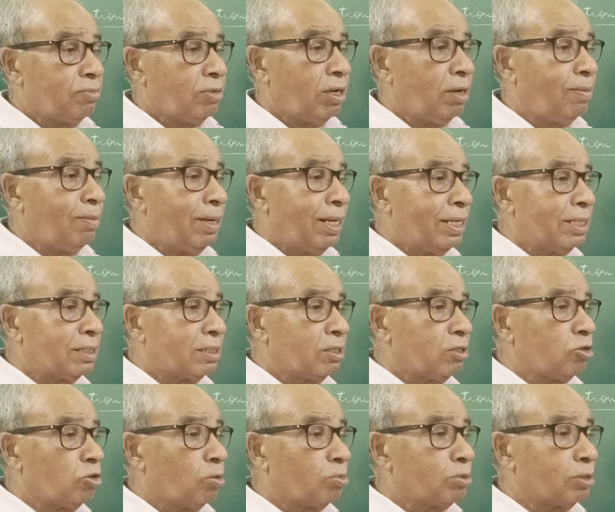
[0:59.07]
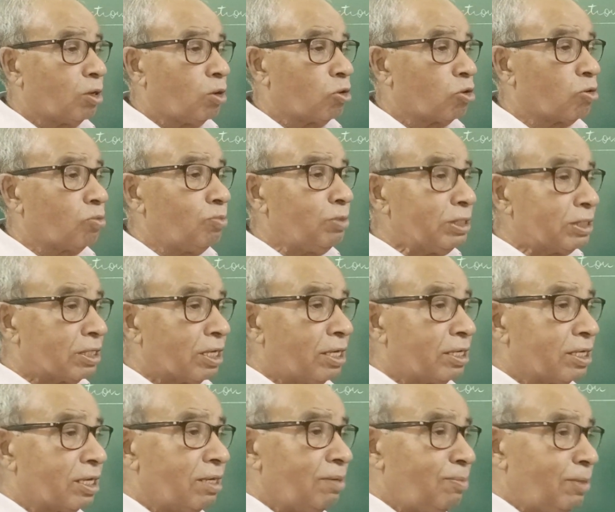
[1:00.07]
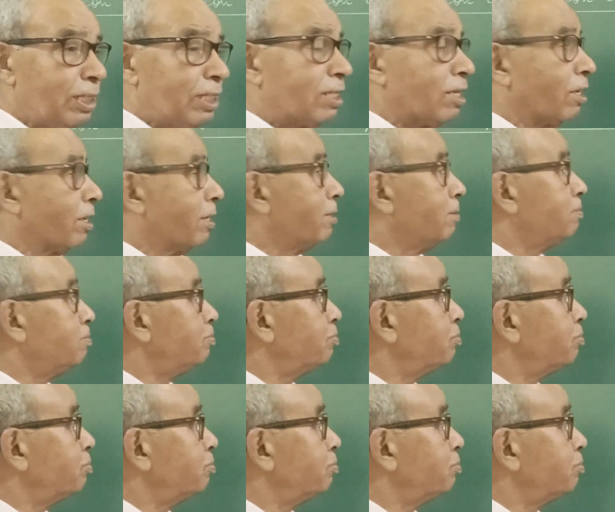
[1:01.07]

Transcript: wavelength is of the order of a certain meter,